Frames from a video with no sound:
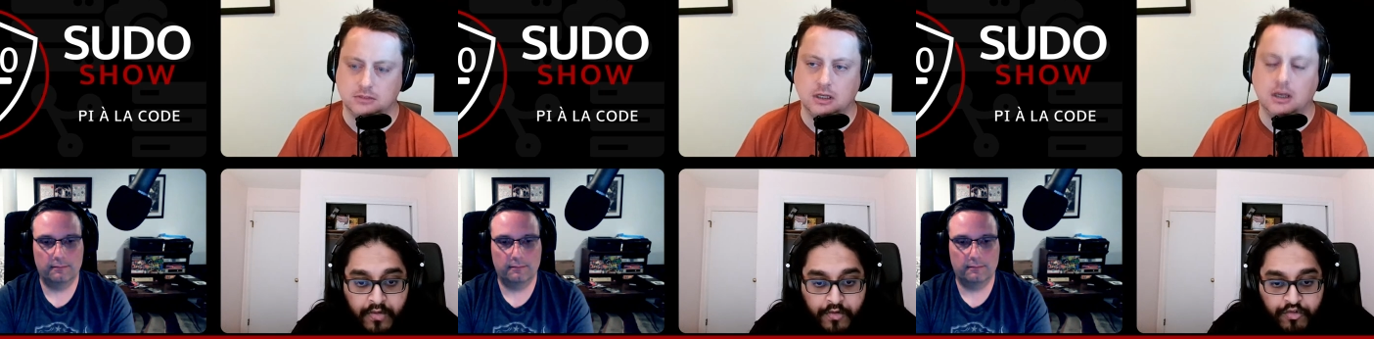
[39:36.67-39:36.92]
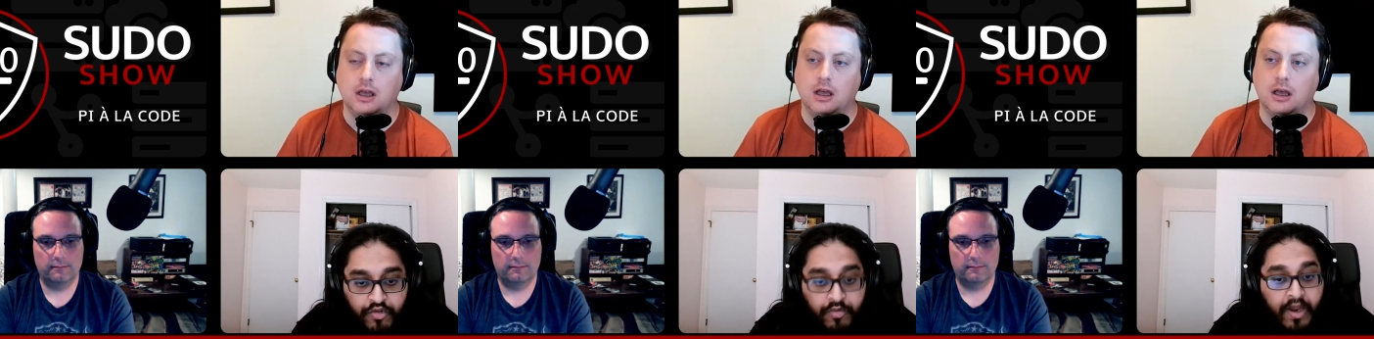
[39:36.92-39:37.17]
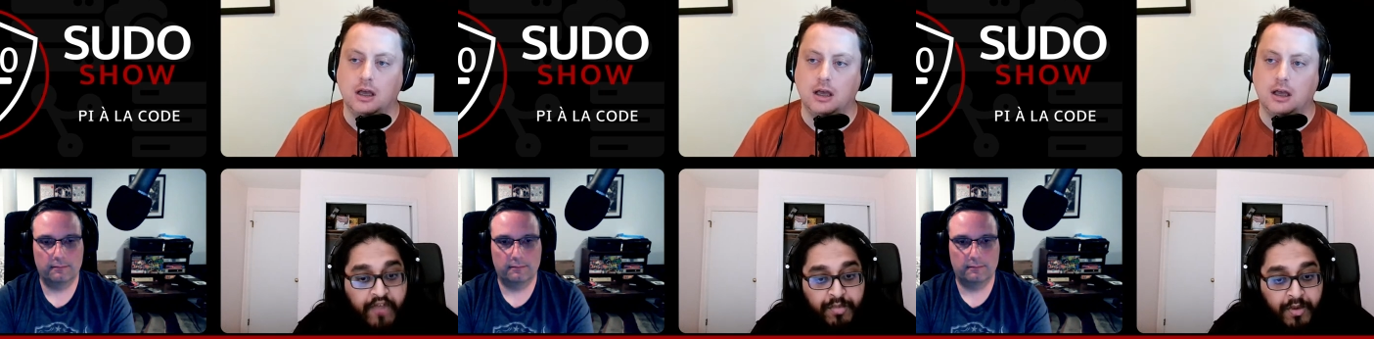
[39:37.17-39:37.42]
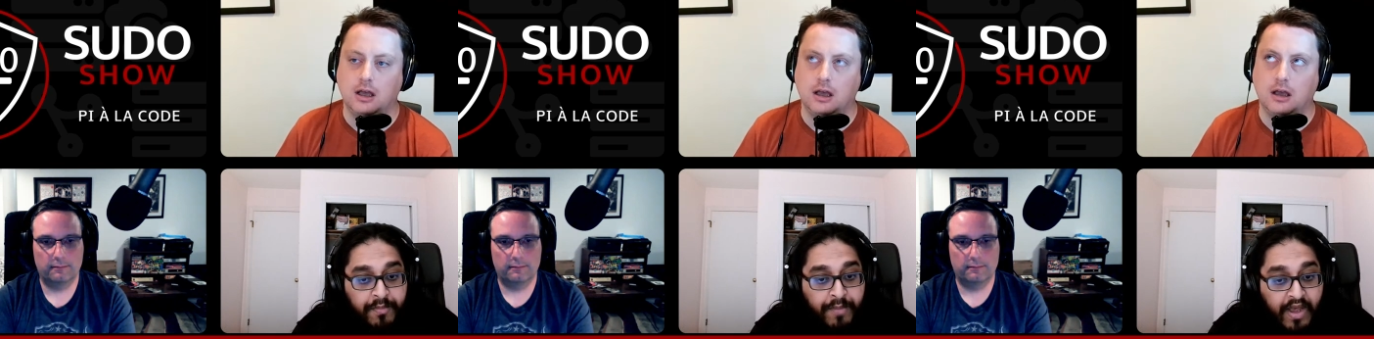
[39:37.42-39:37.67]
Speaker 1: So the
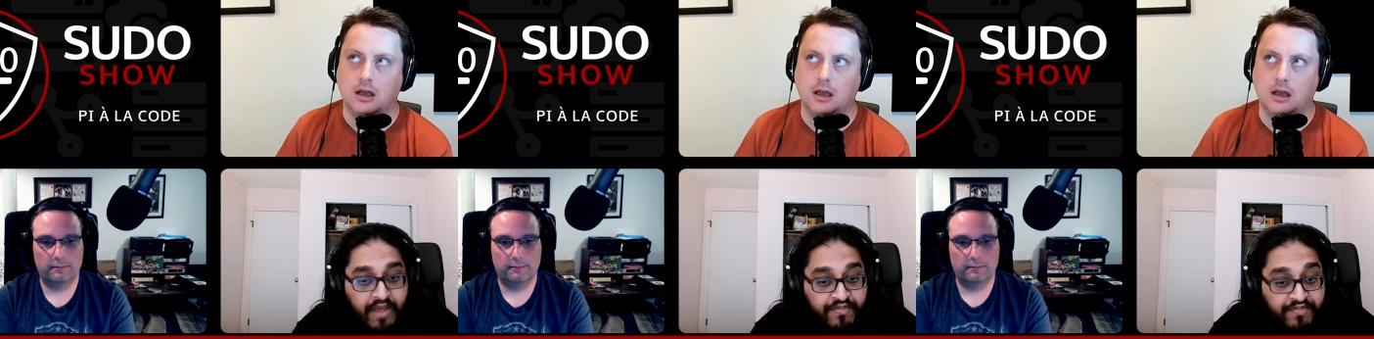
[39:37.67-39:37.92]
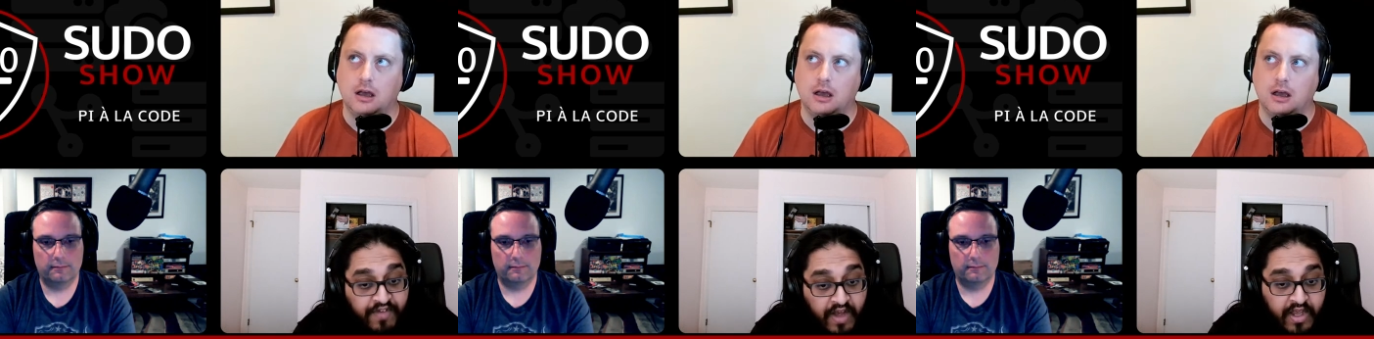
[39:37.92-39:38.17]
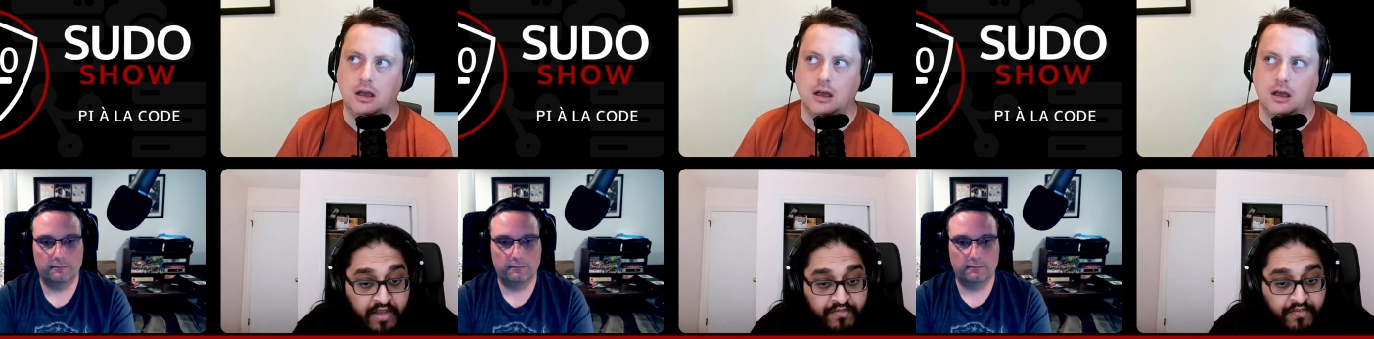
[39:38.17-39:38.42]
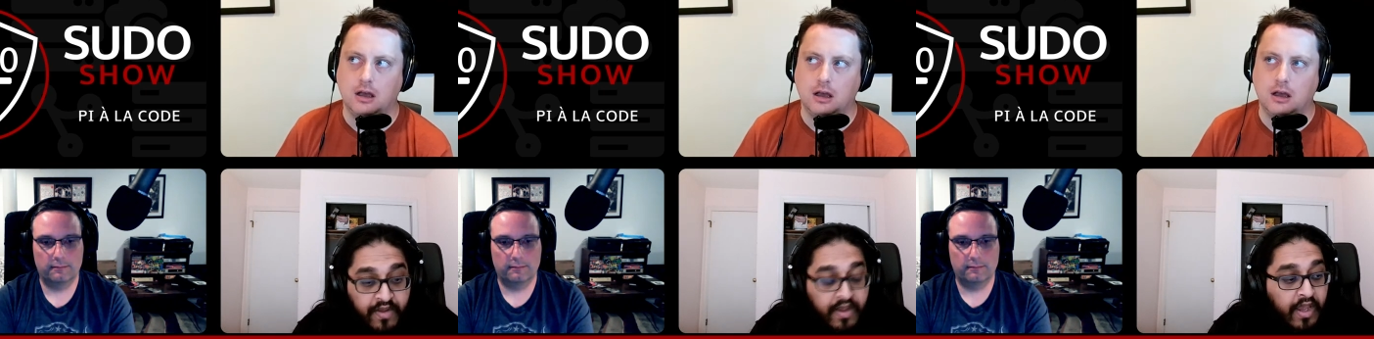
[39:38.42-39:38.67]
Raspberry Pi Five
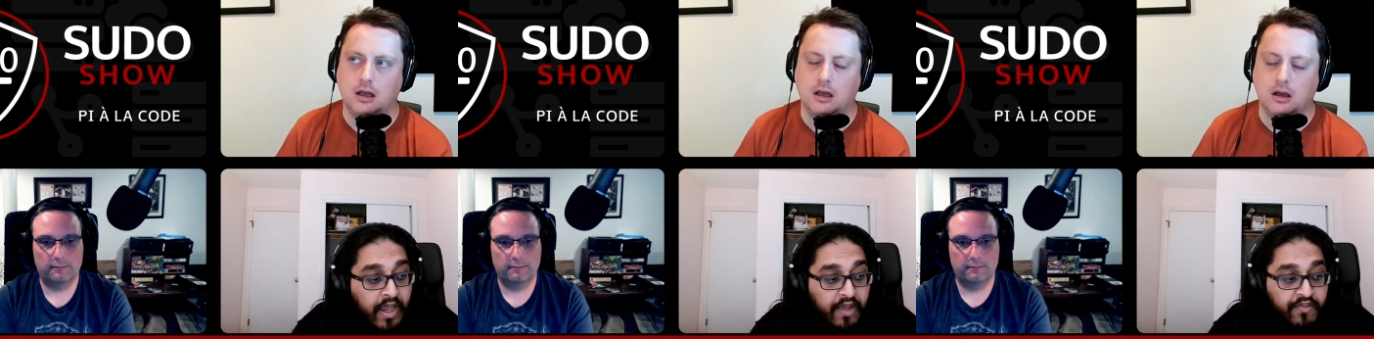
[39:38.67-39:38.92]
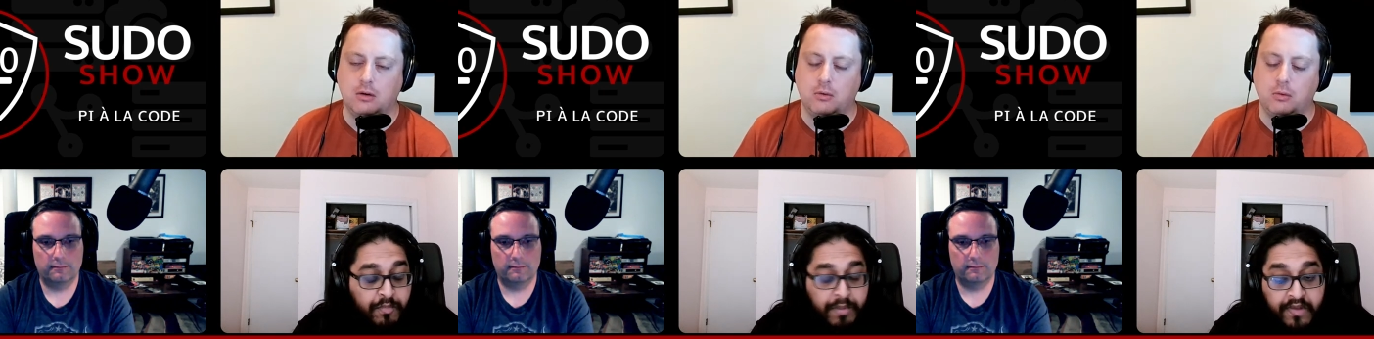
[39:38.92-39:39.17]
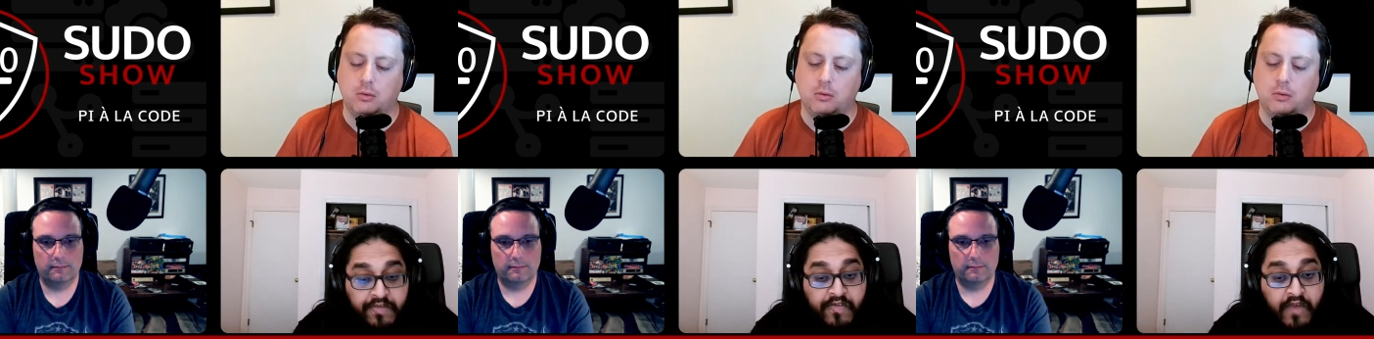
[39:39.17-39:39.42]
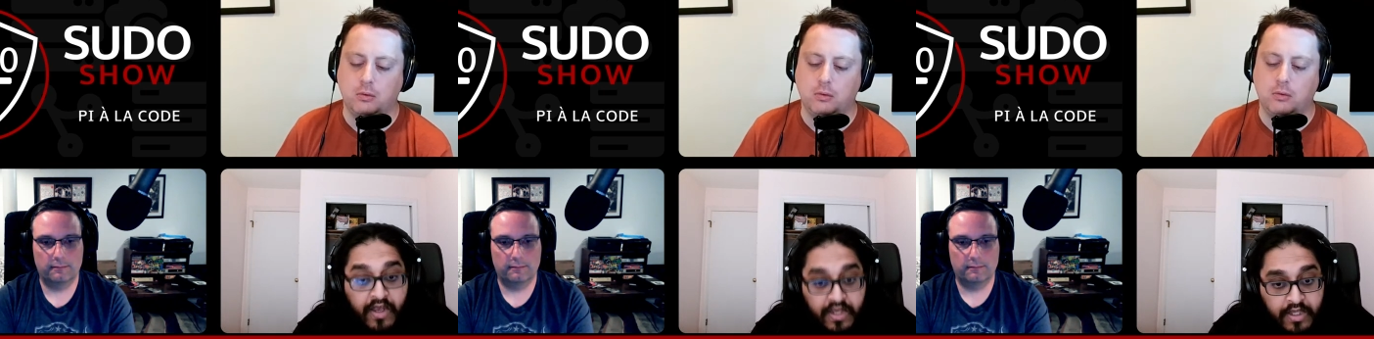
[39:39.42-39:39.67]
has
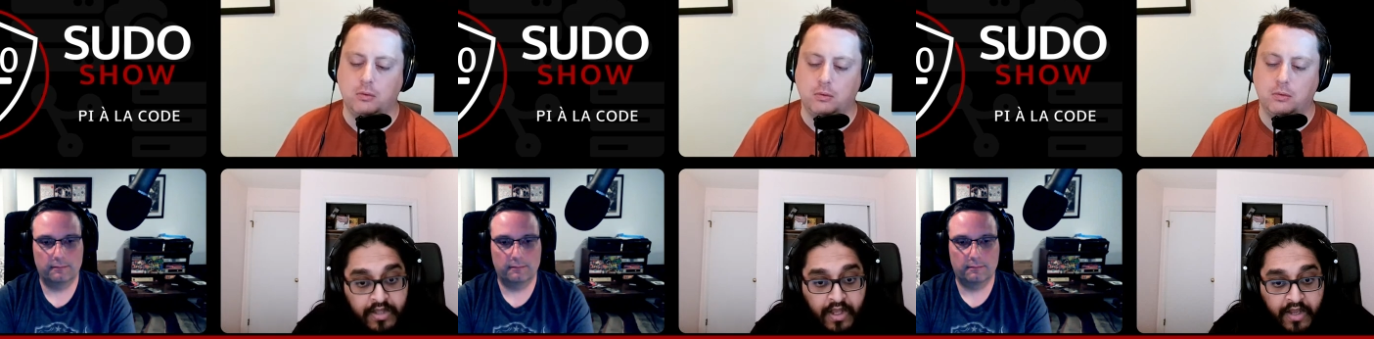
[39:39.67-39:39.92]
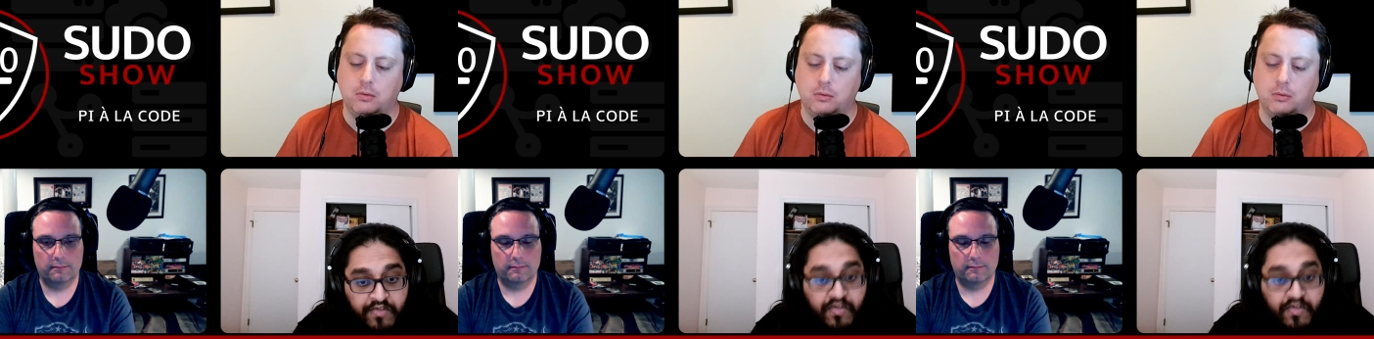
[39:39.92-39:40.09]
PCIe lanes